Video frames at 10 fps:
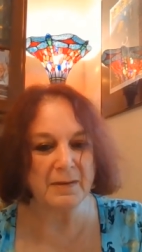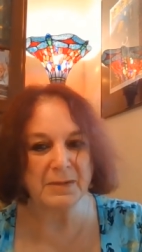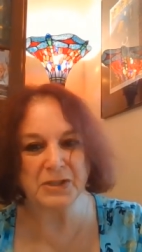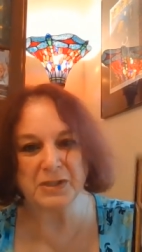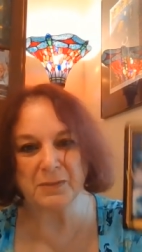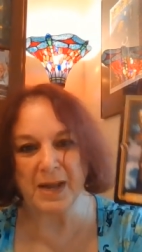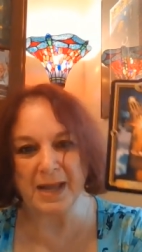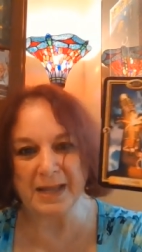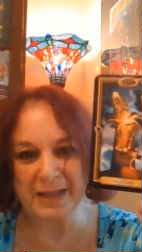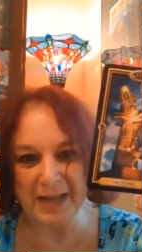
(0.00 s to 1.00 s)
which in a
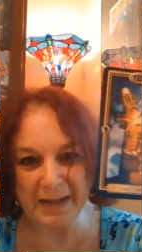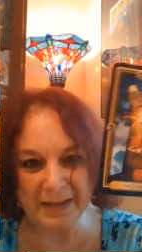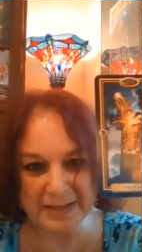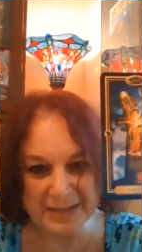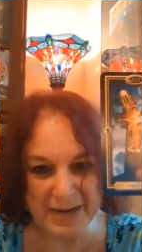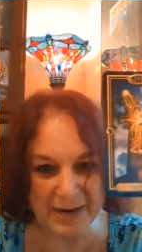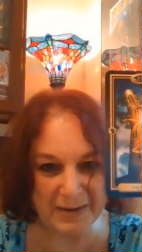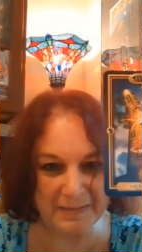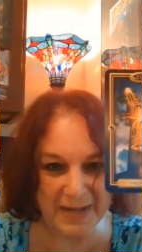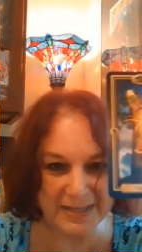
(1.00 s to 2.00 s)
way, I, this
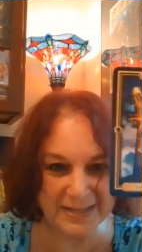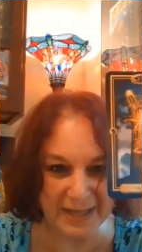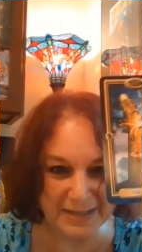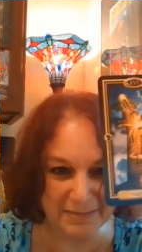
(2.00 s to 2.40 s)
card makes sense